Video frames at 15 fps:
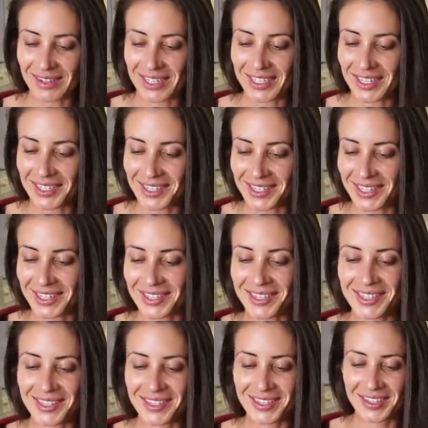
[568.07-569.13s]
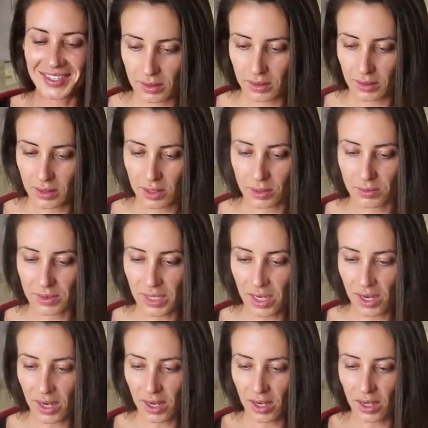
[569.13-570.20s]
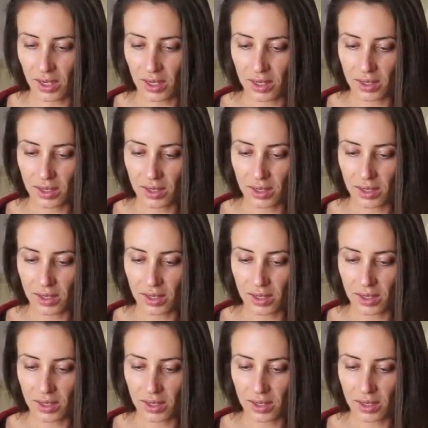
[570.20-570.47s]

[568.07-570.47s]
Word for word: I done this. Oh yeah.